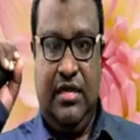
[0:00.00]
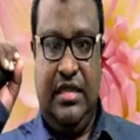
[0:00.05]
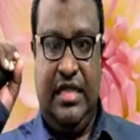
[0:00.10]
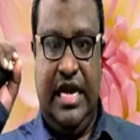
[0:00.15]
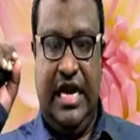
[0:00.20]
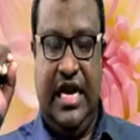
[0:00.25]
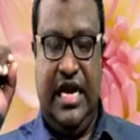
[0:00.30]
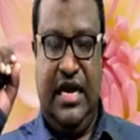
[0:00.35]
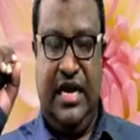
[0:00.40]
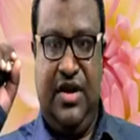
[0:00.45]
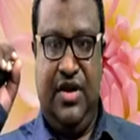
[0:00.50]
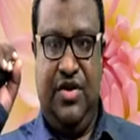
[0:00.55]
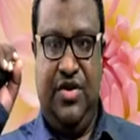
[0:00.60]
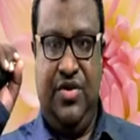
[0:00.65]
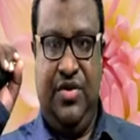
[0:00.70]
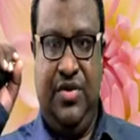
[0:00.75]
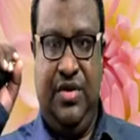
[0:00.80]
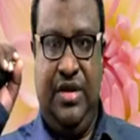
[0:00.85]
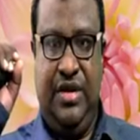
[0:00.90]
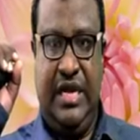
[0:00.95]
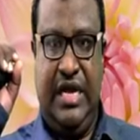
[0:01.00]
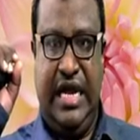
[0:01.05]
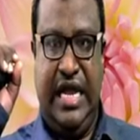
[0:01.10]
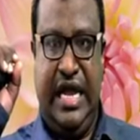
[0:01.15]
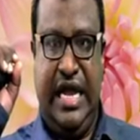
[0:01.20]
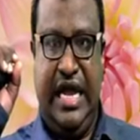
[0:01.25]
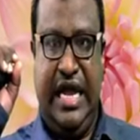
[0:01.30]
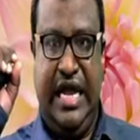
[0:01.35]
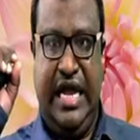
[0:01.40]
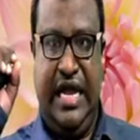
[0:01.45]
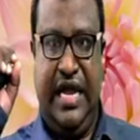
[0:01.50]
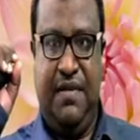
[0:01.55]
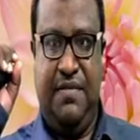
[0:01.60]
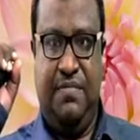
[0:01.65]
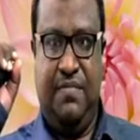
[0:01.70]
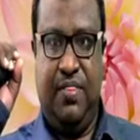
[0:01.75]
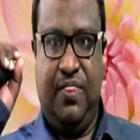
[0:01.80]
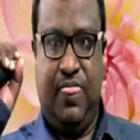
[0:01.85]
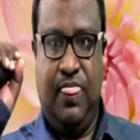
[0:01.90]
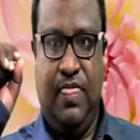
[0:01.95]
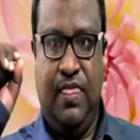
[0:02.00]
a